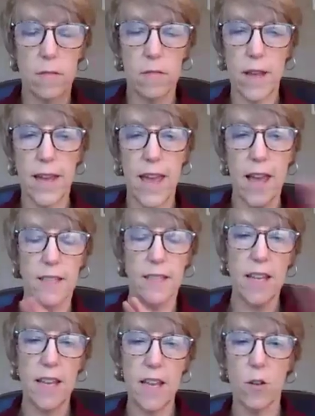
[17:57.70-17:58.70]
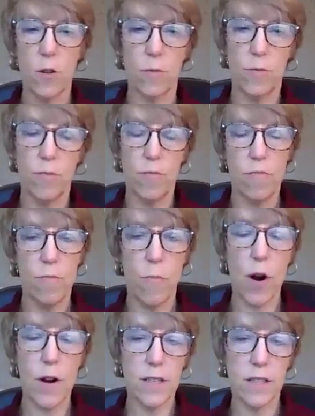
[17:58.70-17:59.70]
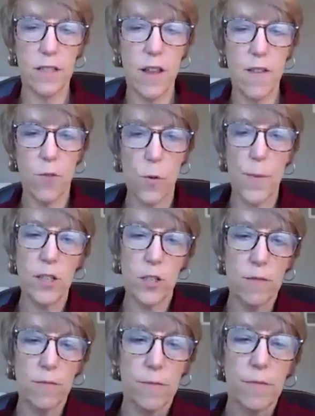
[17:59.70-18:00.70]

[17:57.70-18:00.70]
they can't see either party's information.